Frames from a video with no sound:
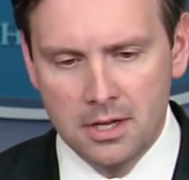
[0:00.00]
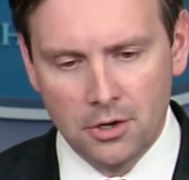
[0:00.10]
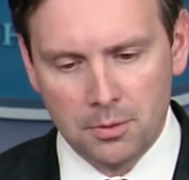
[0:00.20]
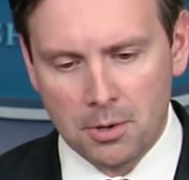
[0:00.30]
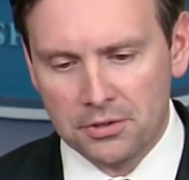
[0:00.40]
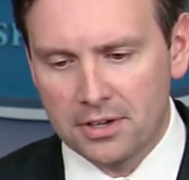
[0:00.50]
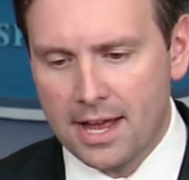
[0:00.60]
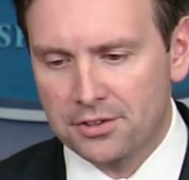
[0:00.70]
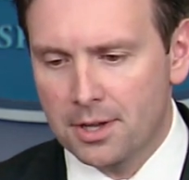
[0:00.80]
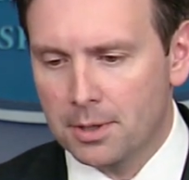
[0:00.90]
You know, the president
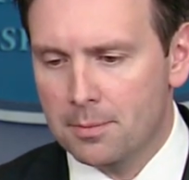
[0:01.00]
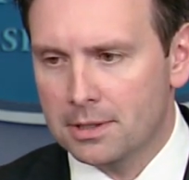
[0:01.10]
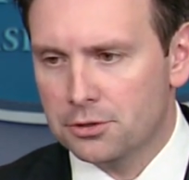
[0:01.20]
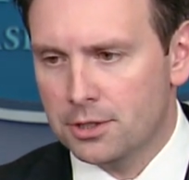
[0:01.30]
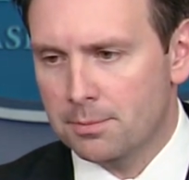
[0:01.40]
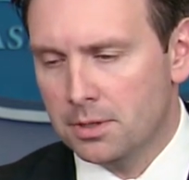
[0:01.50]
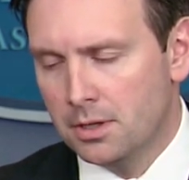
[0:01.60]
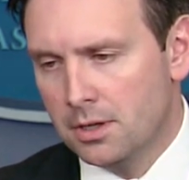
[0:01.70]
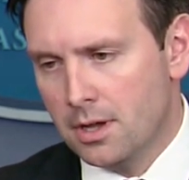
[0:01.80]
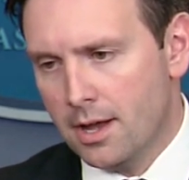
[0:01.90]
has an upcoming trip
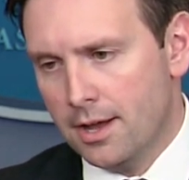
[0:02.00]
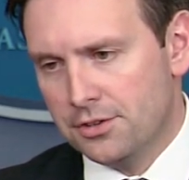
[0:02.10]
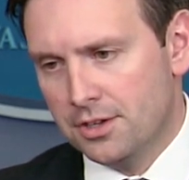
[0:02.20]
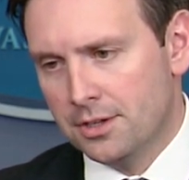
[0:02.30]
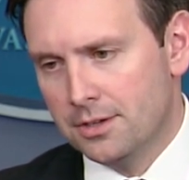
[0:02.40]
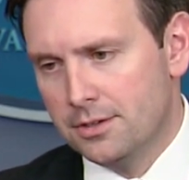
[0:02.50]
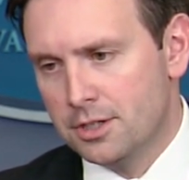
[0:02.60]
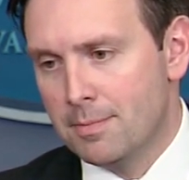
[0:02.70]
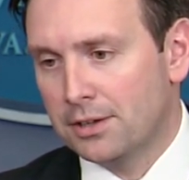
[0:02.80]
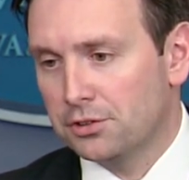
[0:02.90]
to
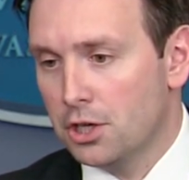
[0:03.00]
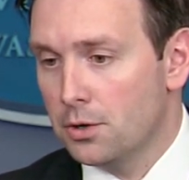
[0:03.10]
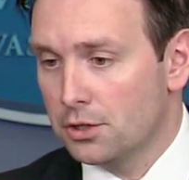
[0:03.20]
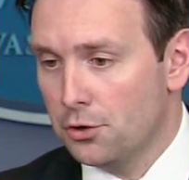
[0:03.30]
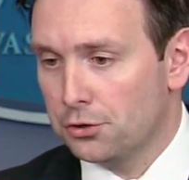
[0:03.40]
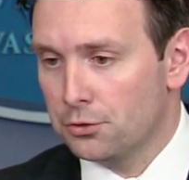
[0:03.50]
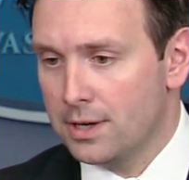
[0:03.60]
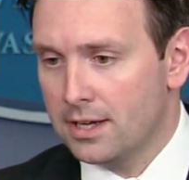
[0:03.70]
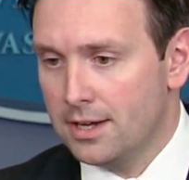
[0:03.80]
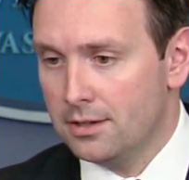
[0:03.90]
Mexico and Costa
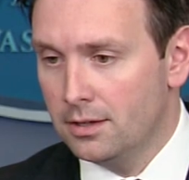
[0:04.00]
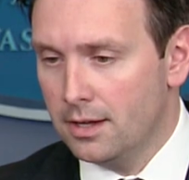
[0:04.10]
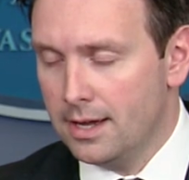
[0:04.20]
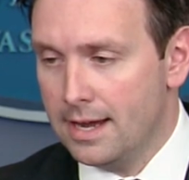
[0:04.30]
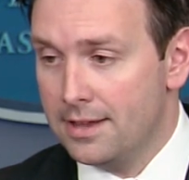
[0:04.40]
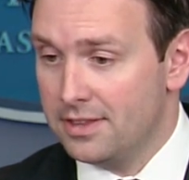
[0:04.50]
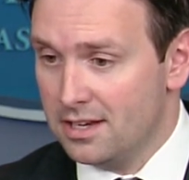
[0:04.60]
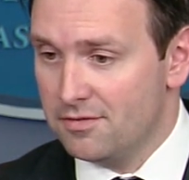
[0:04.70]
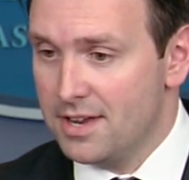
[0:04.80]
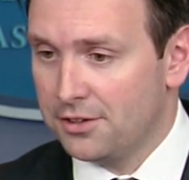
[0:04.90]
Rica at the
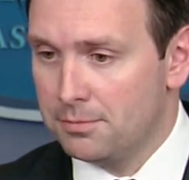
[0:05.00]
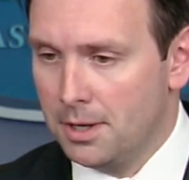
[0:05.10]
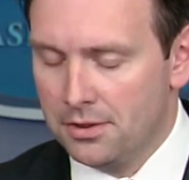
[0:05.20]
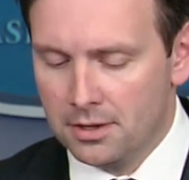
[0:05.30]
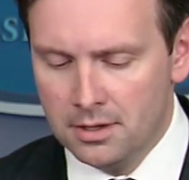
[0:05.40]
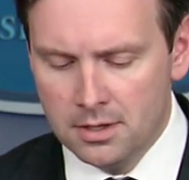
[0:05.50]
end of next month.